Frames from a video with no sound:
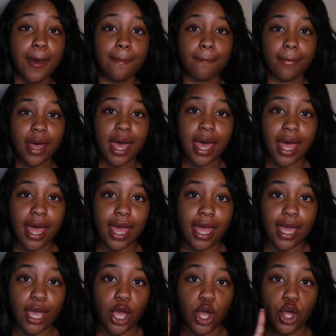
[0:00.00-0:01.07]

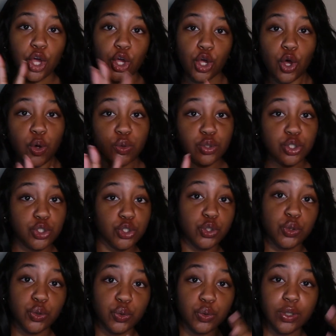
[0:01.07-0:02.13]
my
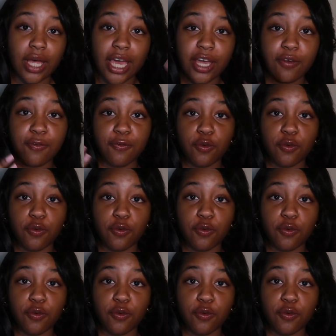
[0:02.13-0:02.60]
go-to like